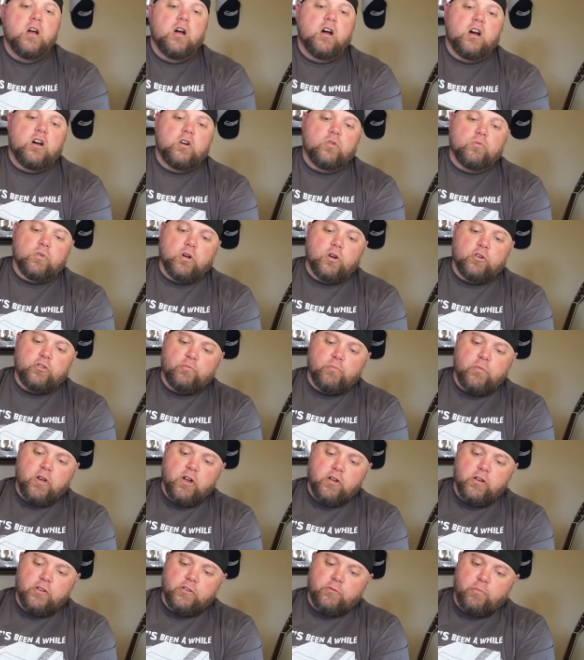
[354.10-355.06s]
Oh,
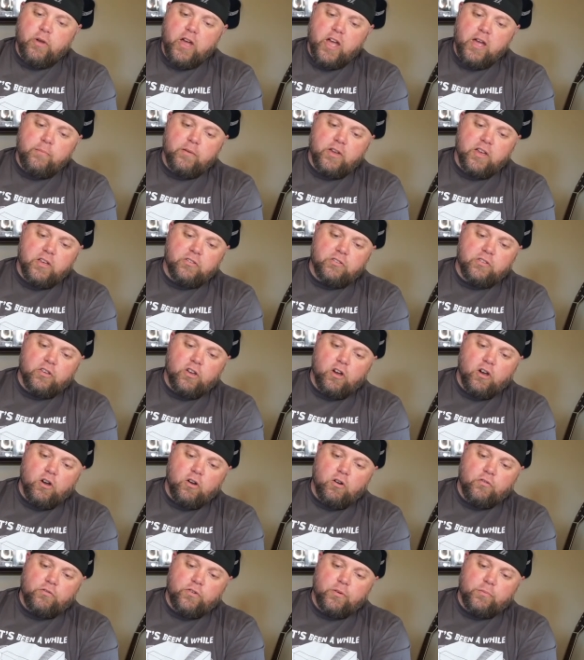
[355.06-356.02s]
Rosemary's Baby.
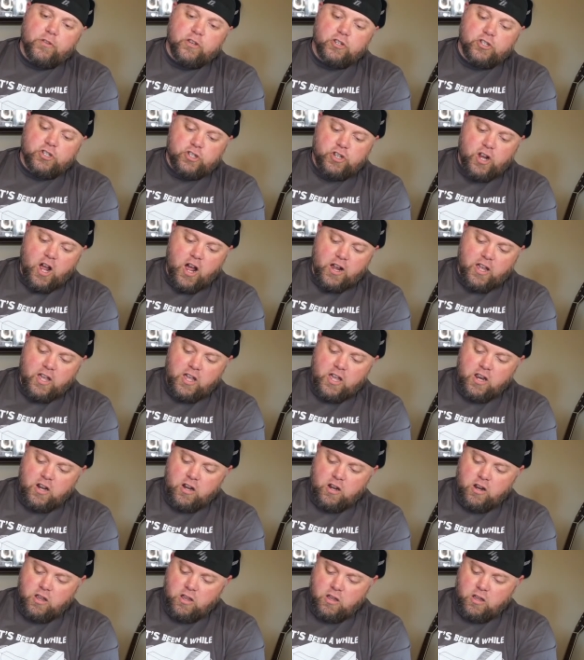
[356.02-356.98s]
So from the
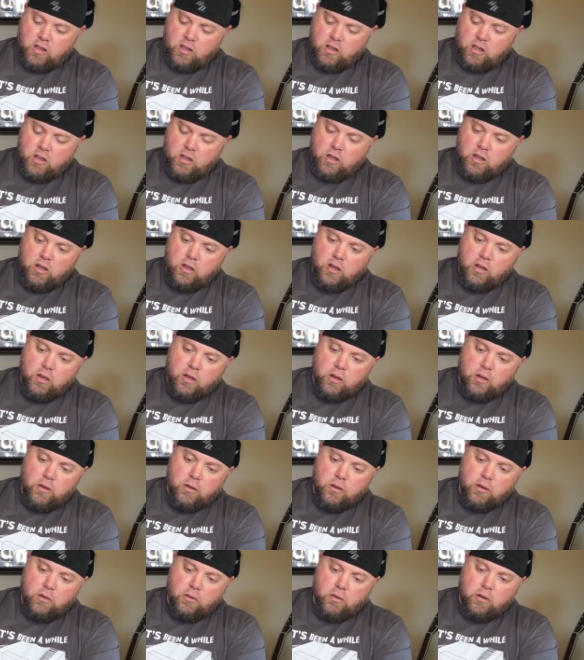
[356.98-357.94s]
shocking
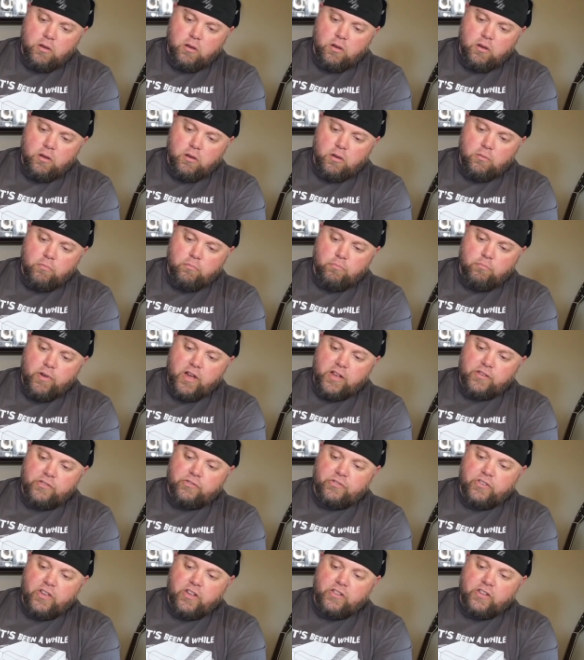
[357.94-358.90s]

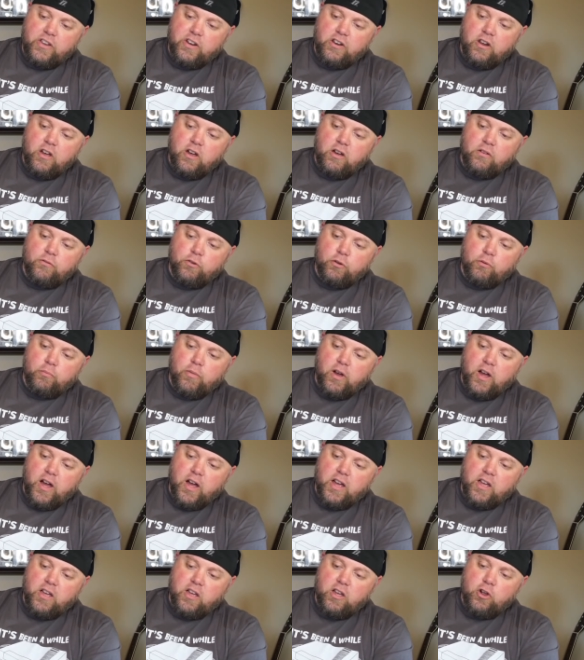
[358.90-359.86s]
best-selling novel
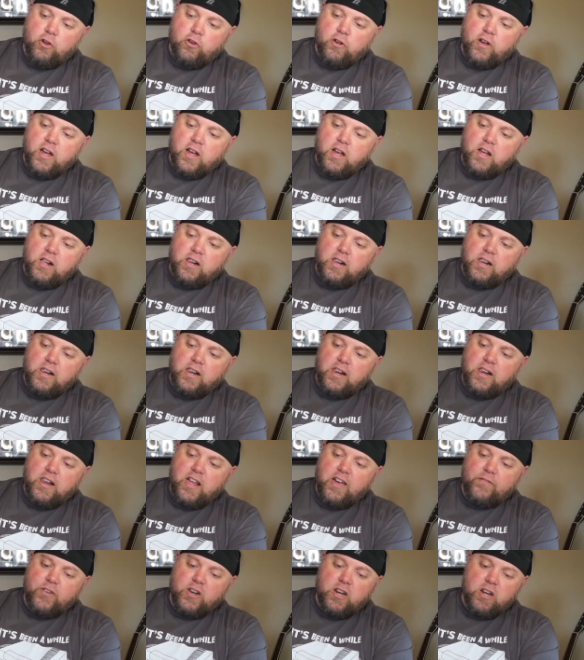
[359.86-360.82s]
by Ira
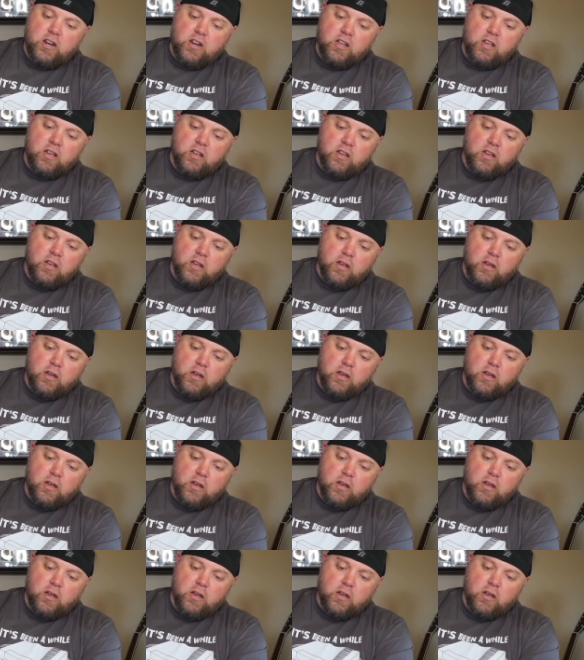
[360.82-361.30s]
Levin.